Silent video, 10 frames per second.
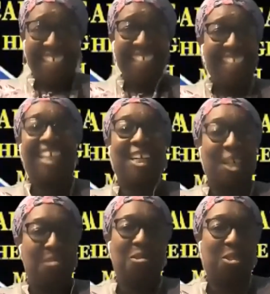that
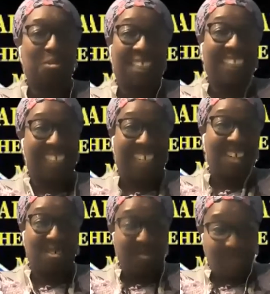comes with
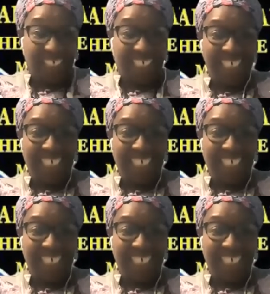Sankofa.